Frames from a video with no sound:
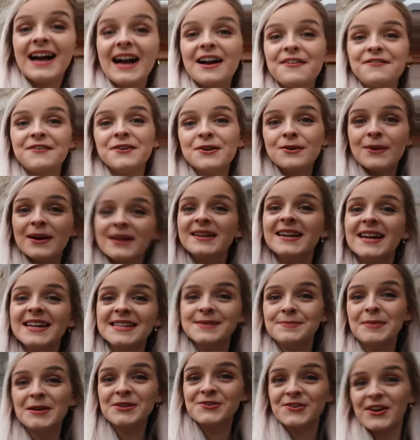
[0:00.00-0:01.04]
I feel quite
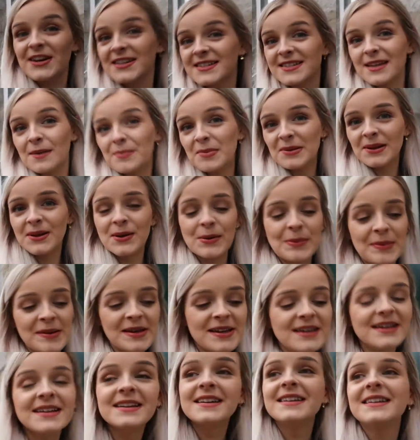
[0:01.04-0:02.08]
nice being dressed up a little
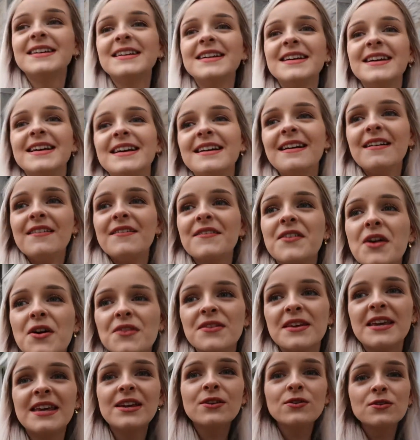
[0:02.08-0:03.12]
bit.
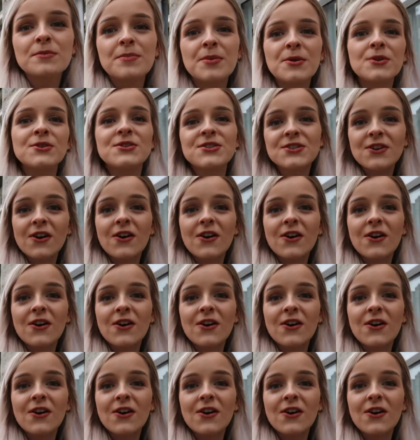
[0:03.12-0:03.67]
Got the heeled boots